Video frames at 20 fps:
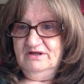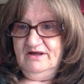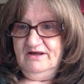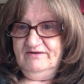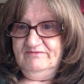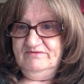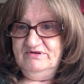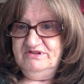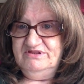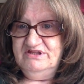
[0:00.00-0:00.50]

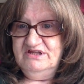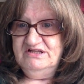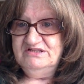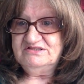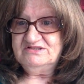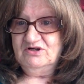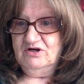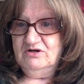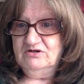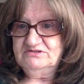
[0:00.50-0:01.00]
Everything
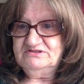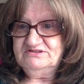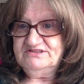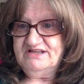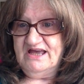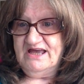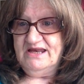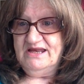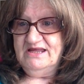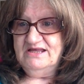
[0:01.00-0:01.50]
starts
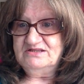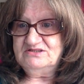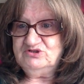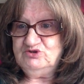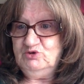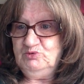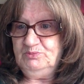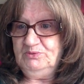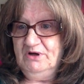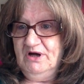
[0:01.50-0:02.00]
getting
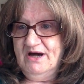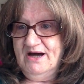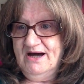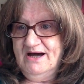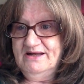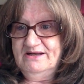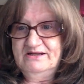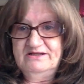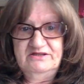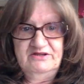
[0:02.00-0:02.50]
super
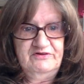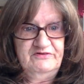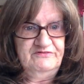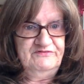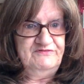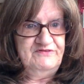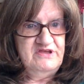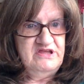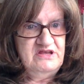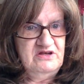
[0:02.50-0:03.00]
hot and their
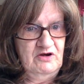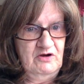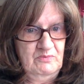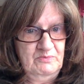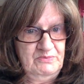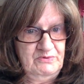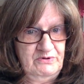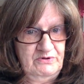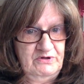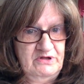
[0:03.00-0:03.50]
feet are
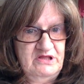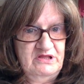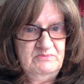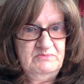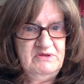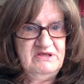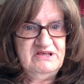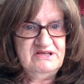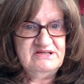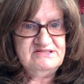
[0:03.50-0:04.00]
burning
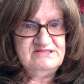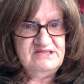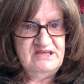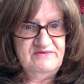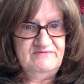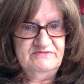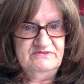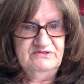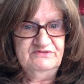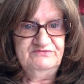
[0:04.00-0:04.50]
because
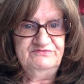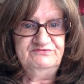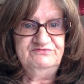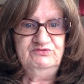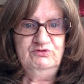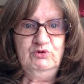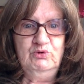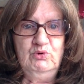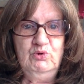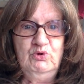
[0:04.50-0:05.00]
even the
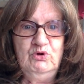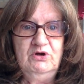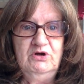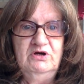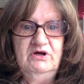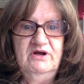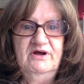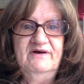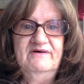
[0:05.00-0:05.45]
floor